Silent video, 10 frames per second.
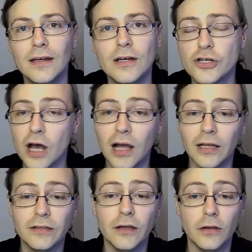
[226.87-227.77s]

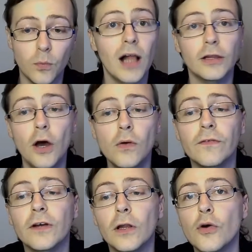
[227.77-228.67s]
Charlotte is well known
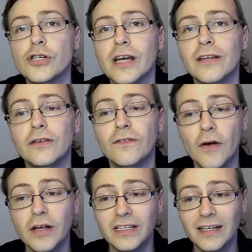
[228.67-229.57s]
for launching into
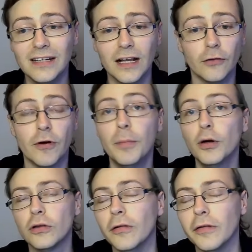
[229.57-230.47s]
very detailed
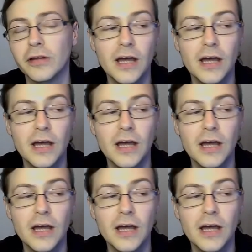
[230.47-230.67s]
rebuttals